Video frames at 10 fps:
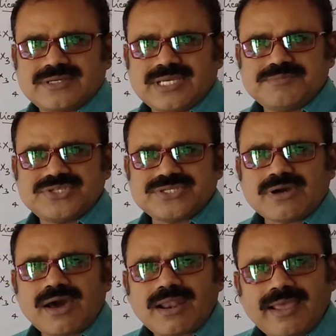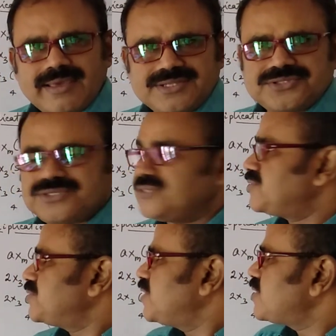A, B, C are any three
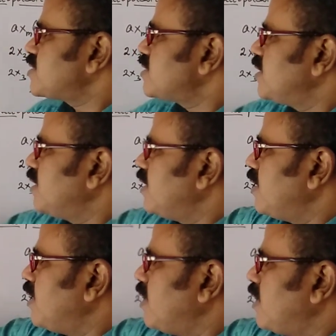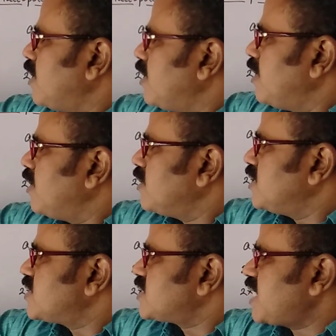integers.
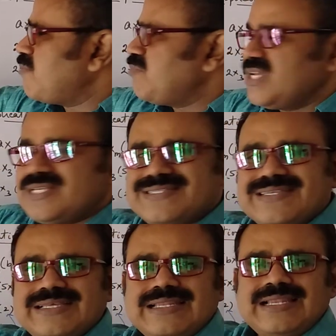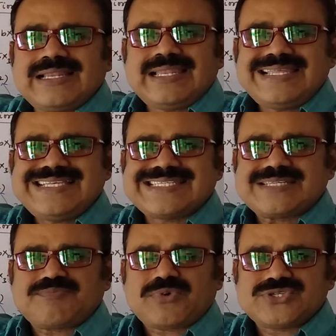This m is least
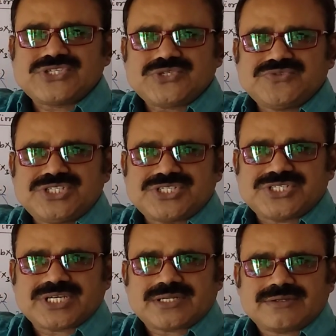positive integer.